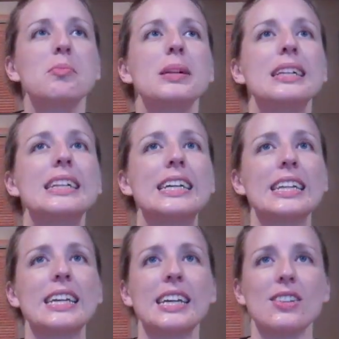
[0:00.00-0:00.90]

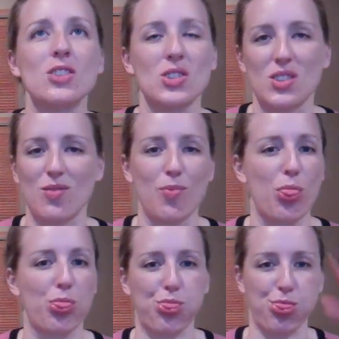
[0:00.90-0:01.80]
Completely just
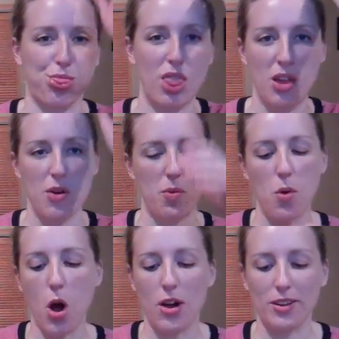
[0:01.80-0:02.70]

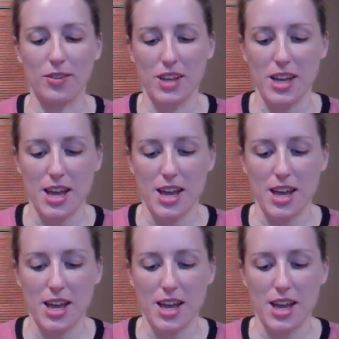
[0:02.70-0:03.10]
wrong.